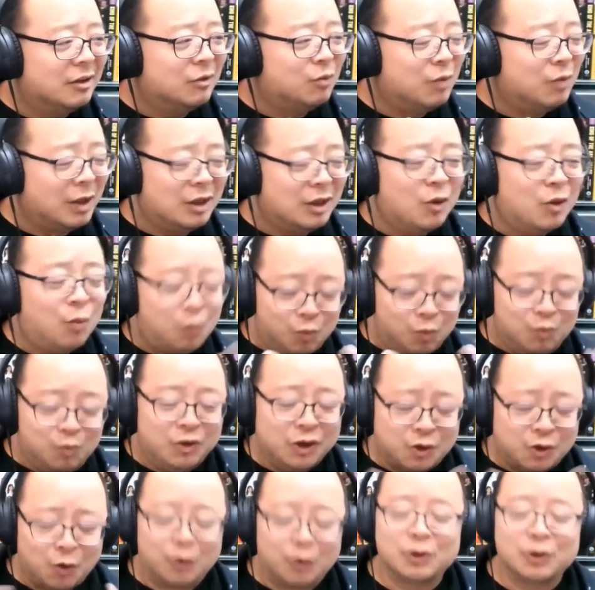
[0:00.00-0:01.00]
the
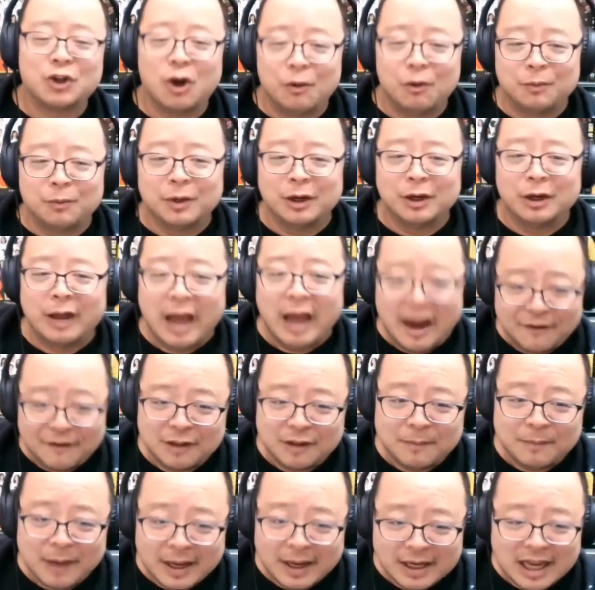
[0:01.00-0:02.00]
doors opened after
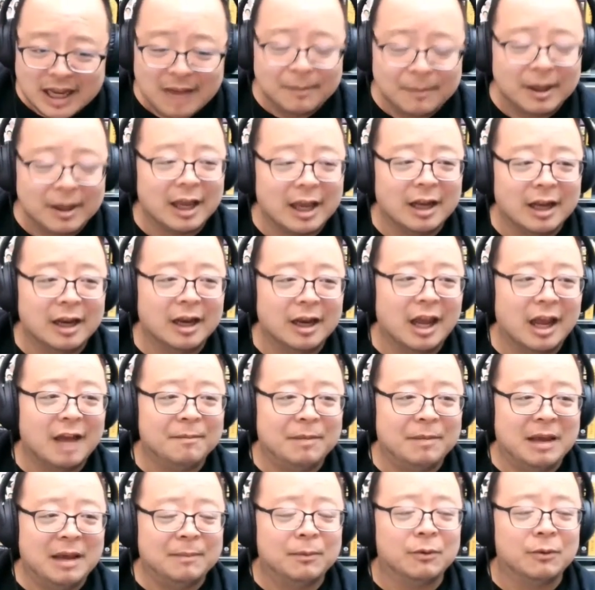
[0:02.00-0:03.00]
the pandemic and
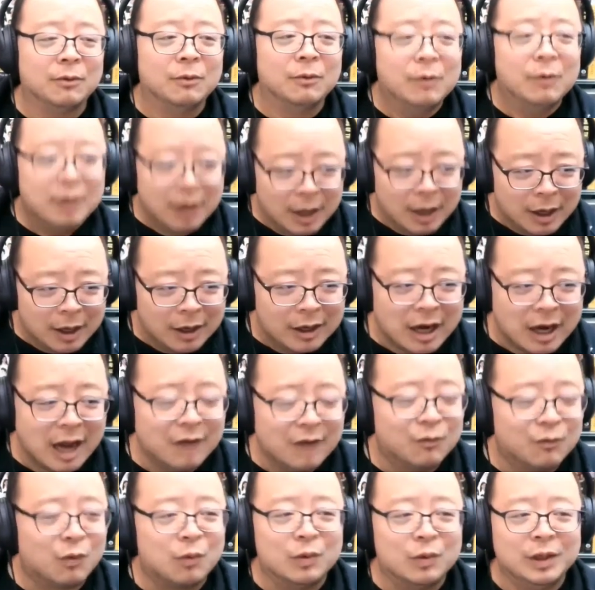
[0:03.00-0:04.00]
people kind
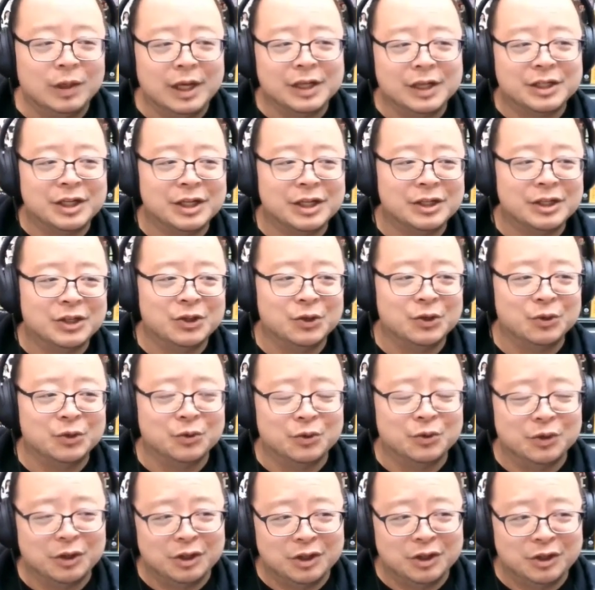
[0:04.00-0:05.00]
of were released
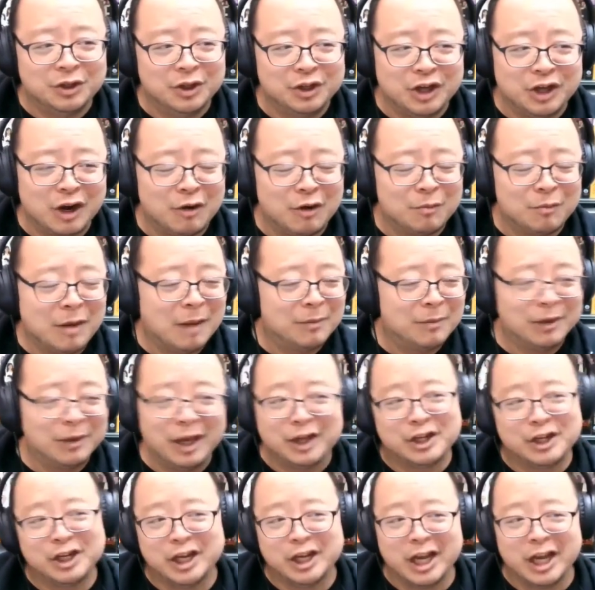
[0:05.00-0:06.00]
into the general
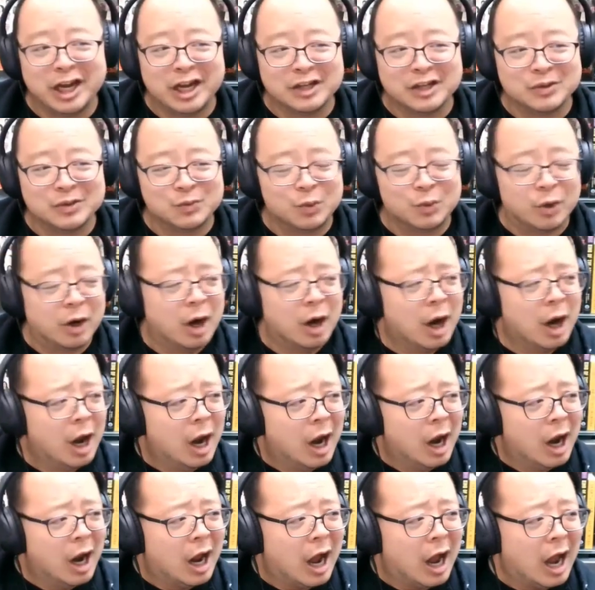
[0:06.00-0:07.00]
population again, as it were,
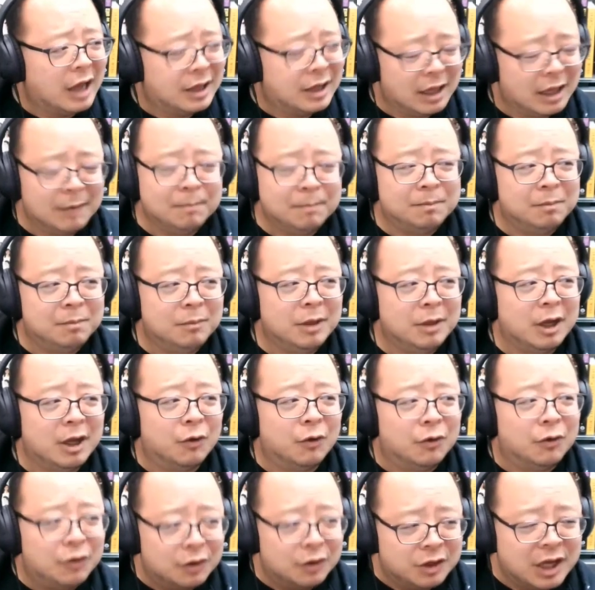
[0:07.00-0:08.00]
I think
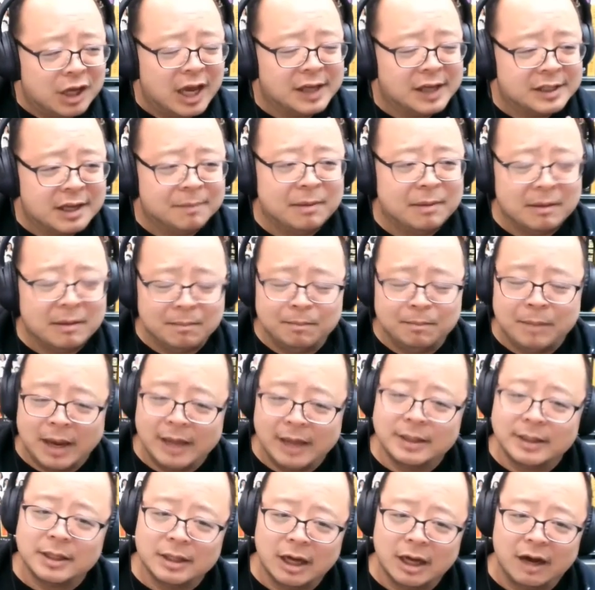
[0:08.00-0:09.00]
tastes had been
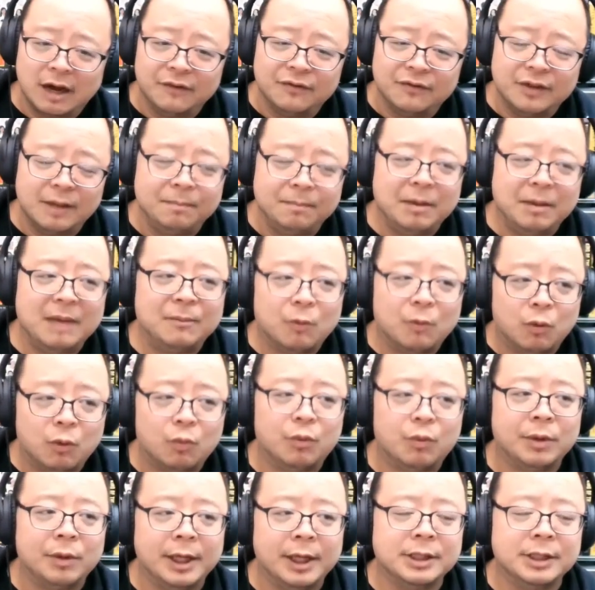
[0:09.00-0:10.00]
bent enough that people were
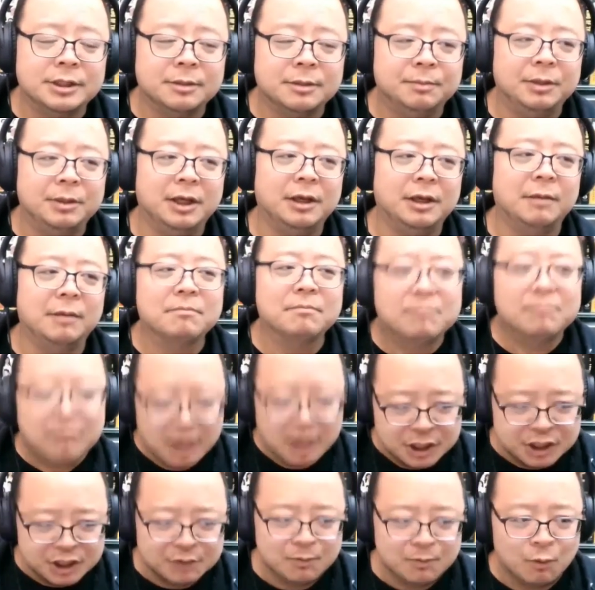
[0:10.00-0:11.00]
willing to be
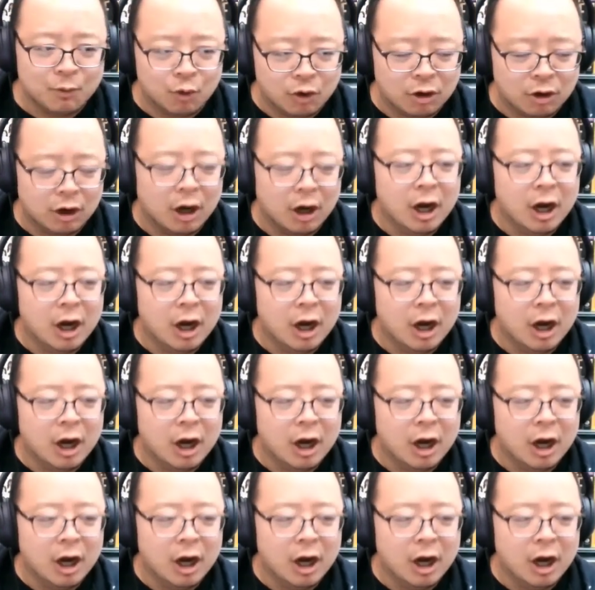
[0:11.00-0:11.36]
much more